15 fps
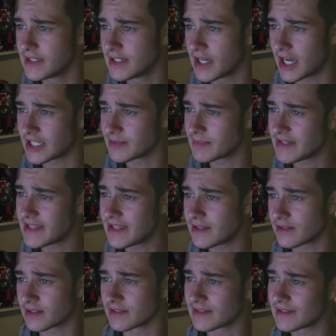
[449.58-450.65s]
I am here
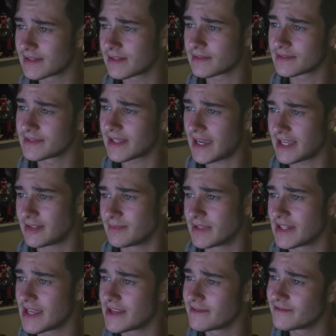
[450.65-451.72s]
a little time and
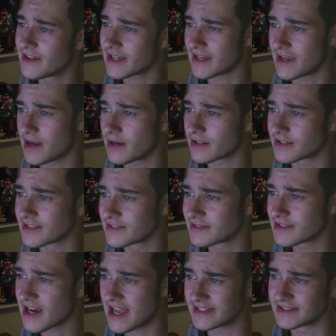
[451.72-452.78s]
I am very hard
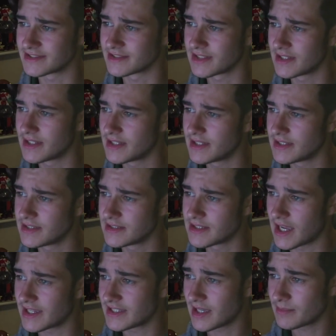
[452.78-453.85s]
stress.
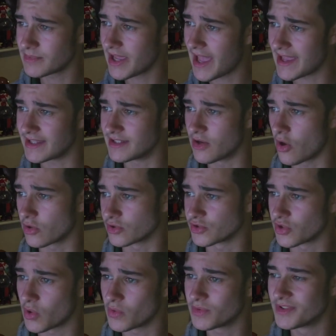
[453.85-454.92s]
I am gay
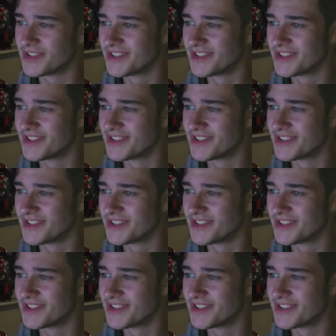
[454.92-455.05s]
also.